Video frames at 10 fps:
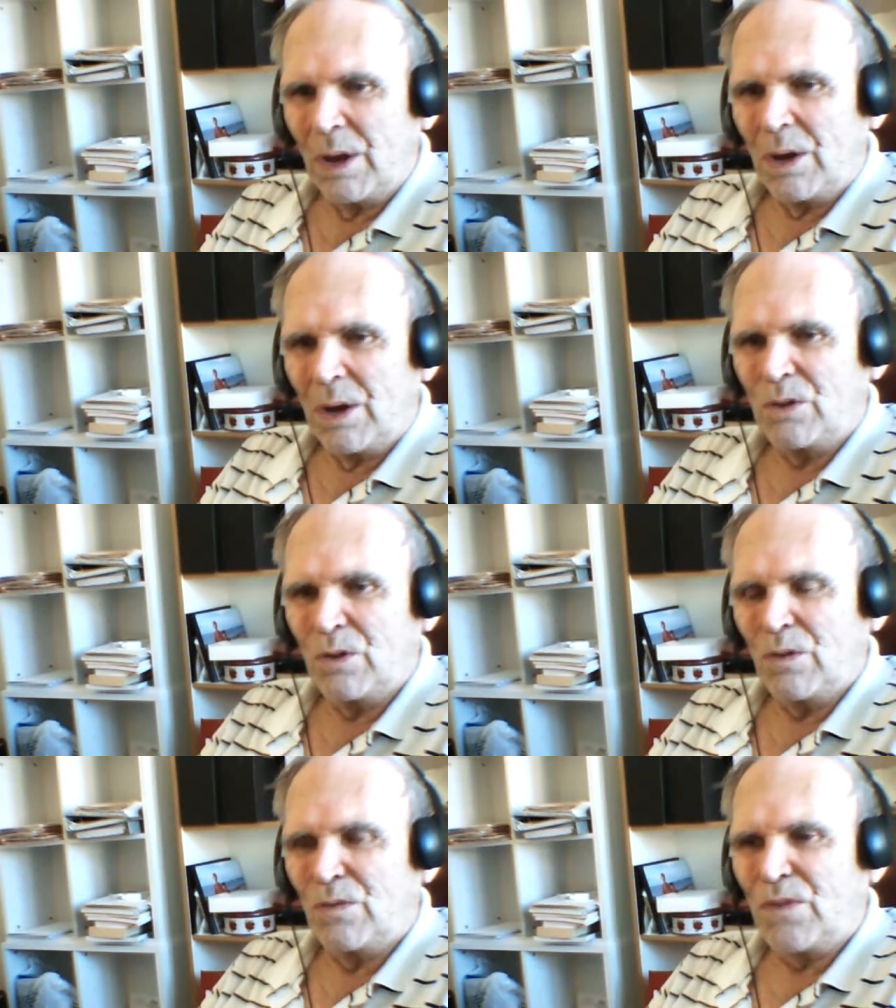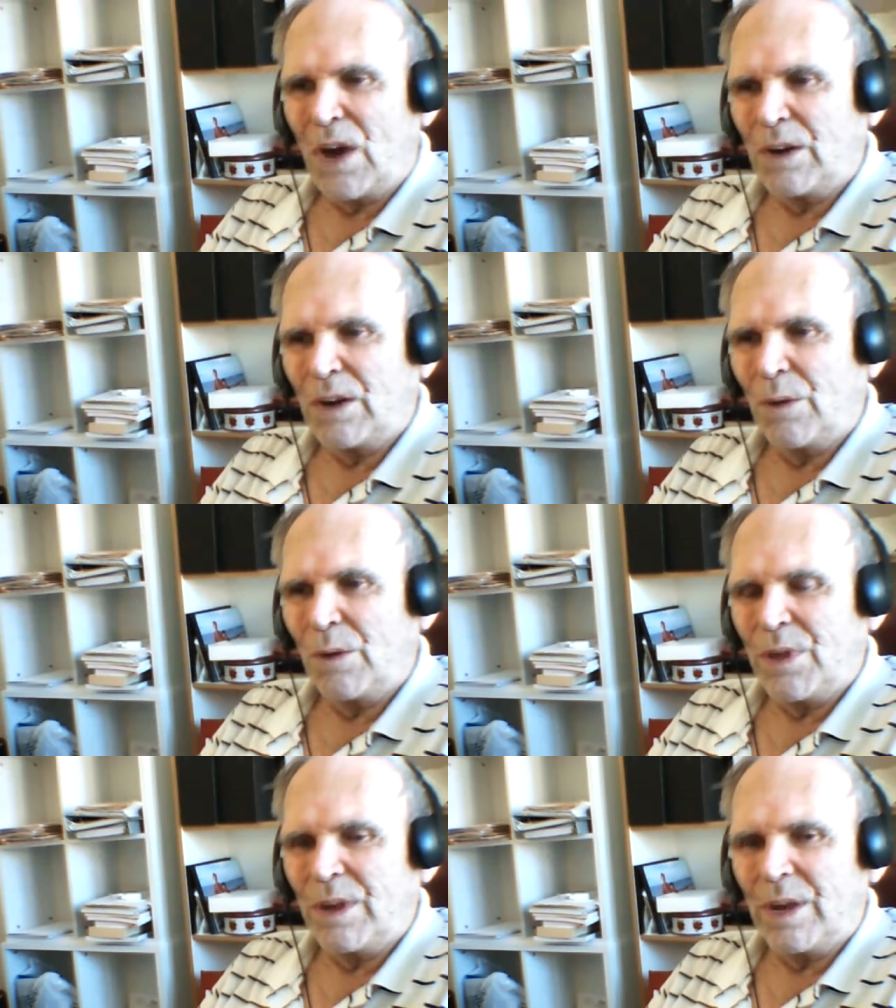to find out
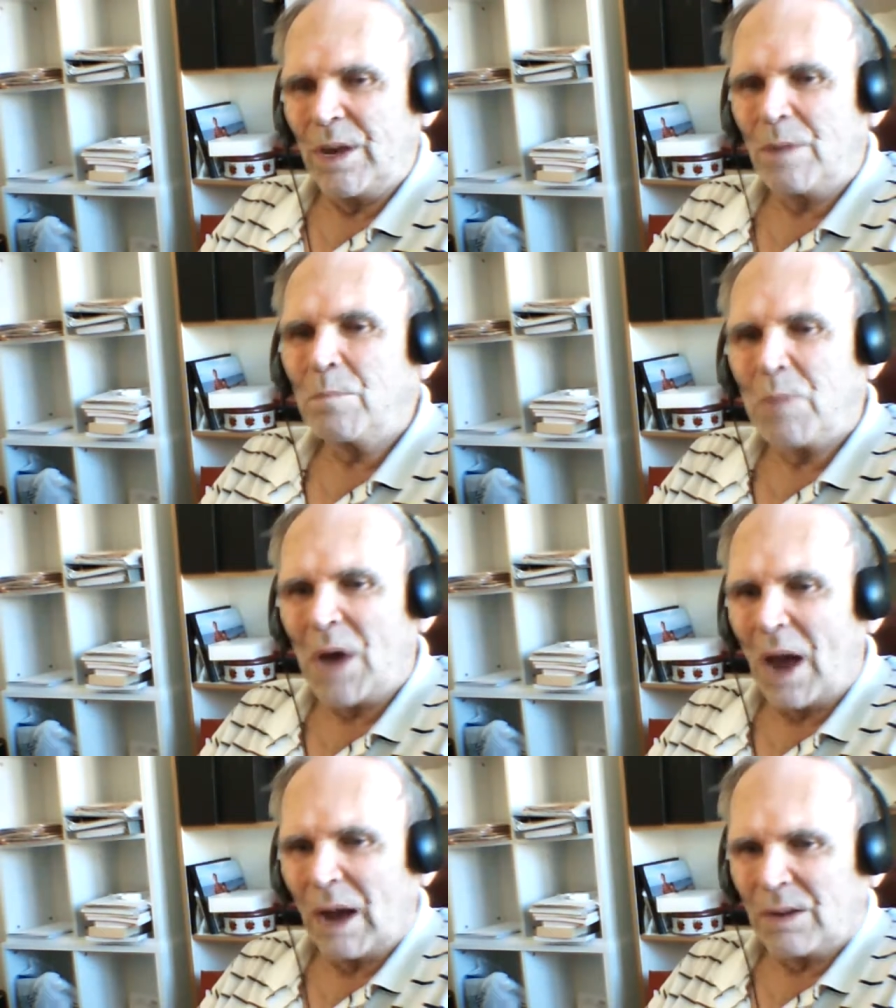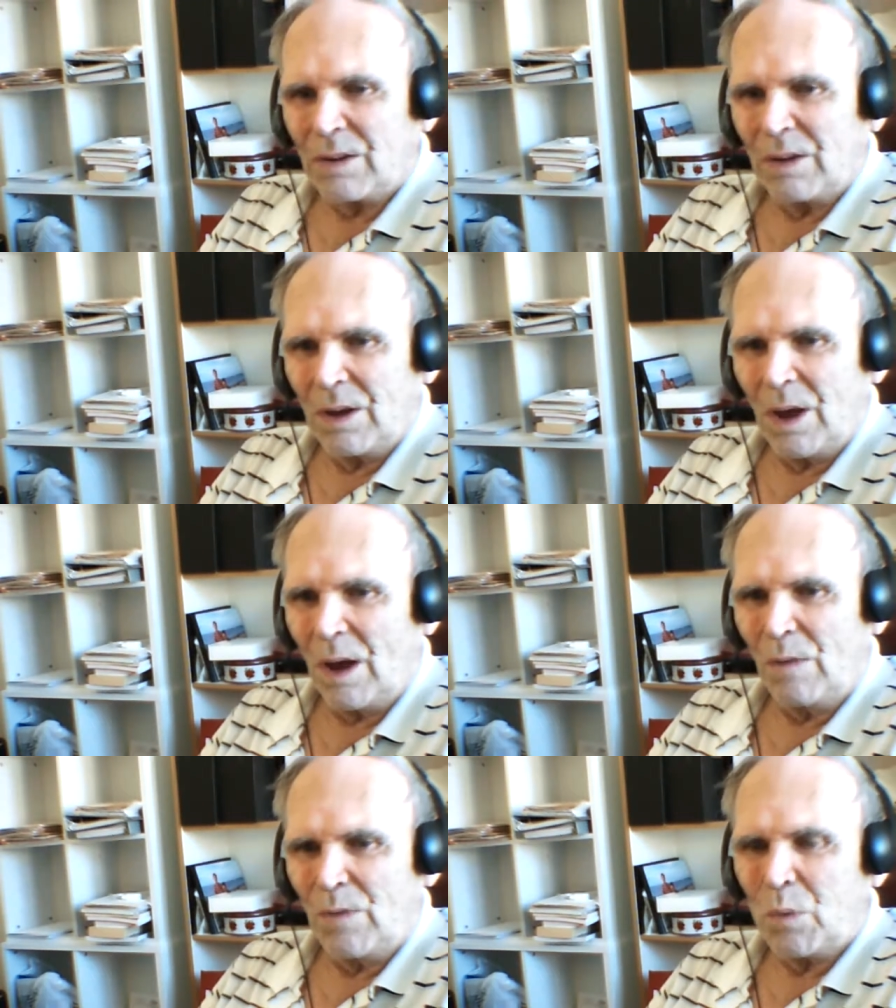the impact
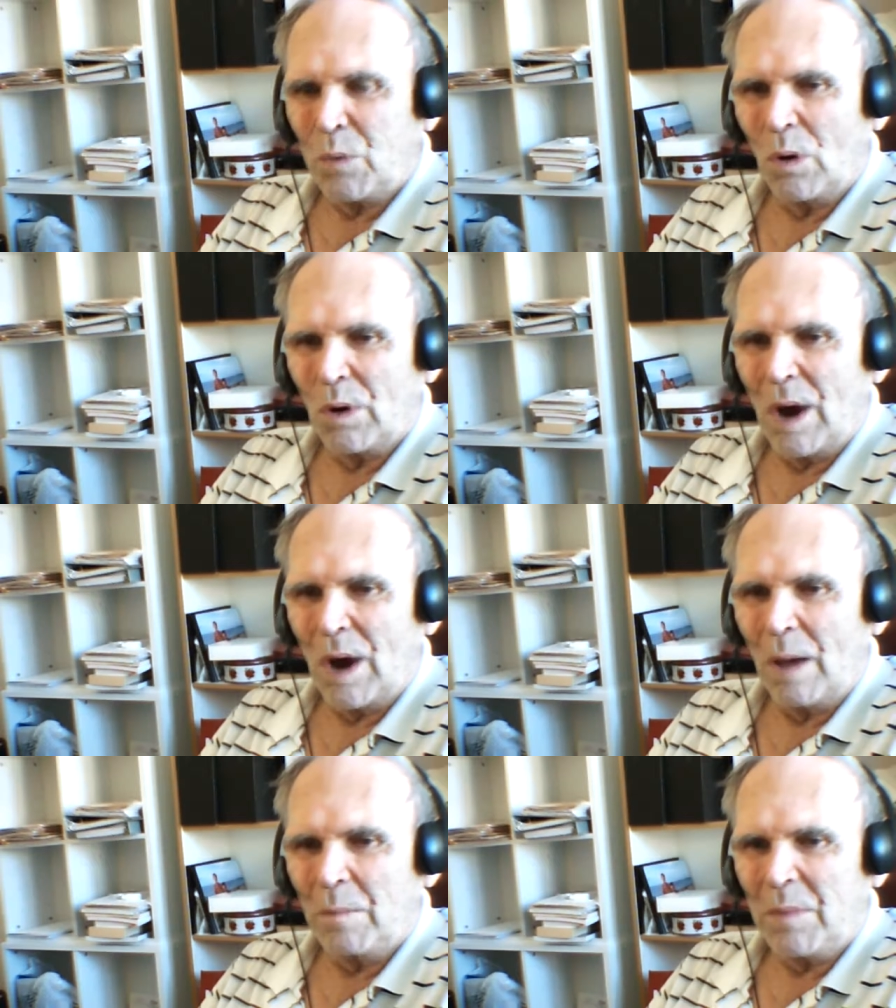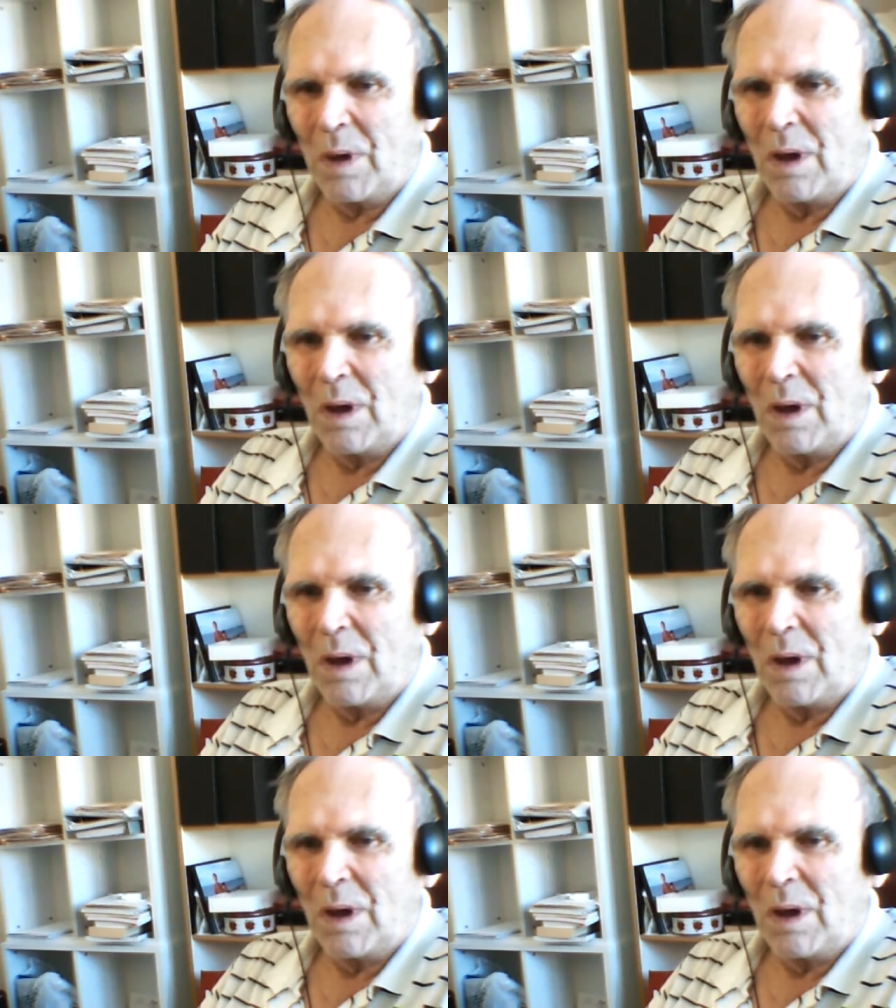of the program